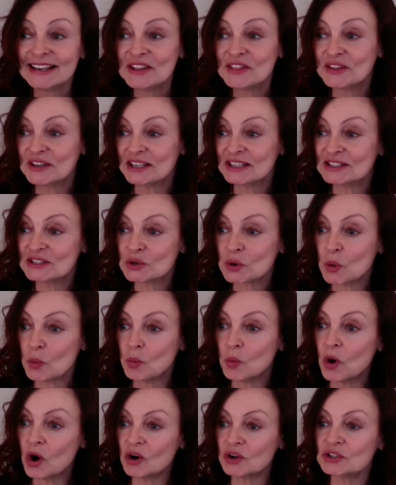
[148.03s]
that
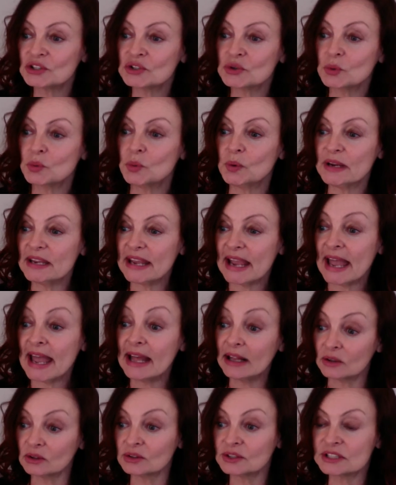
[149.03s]
what we
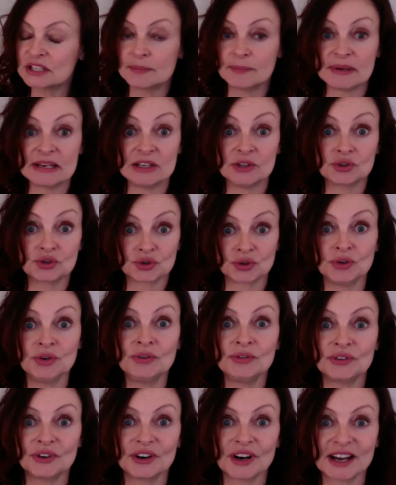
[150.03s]
held to be true
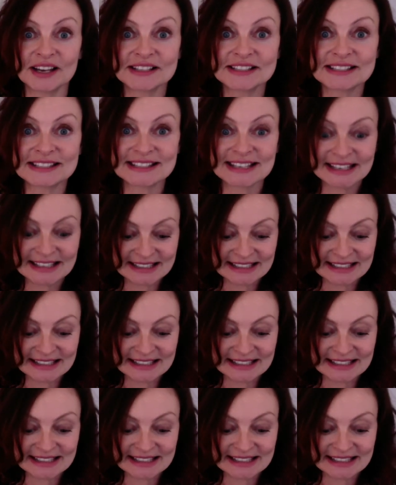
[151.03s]
for us